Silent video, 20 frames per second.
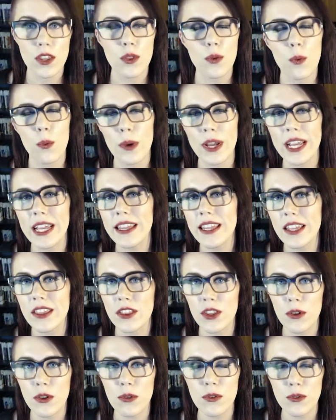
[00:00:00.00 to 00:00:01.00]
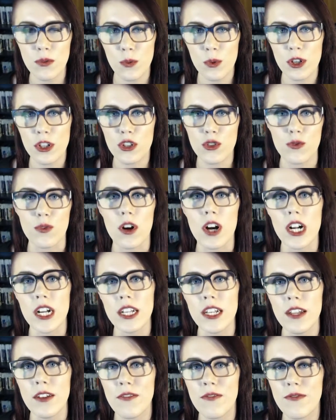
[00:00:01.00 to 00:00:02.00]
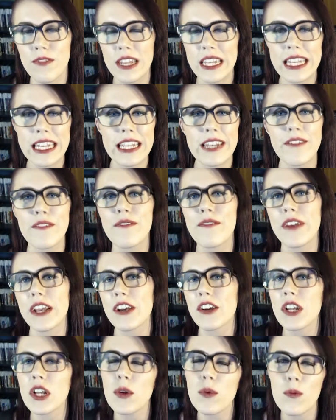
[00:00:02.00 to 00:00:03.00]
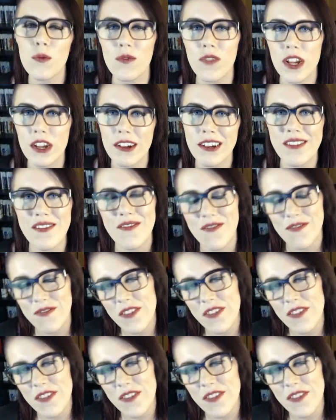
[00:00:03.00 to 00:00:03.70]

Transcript: The way that those were drawn fit in very, very,